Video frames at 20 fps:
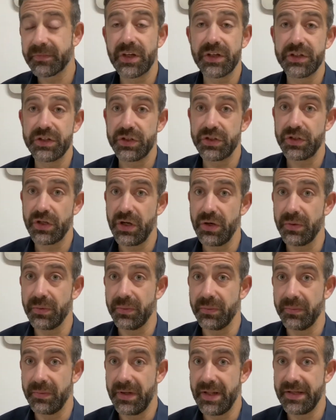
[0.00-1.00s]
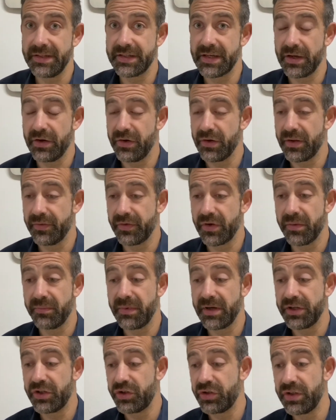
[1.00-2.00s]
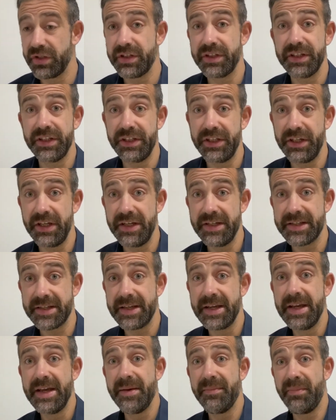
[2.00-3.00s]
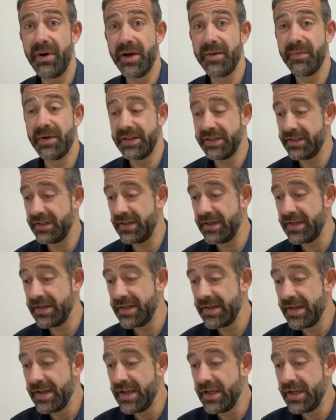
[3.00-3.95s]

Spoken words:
So let's get on. I've got my trusty sheet by my side.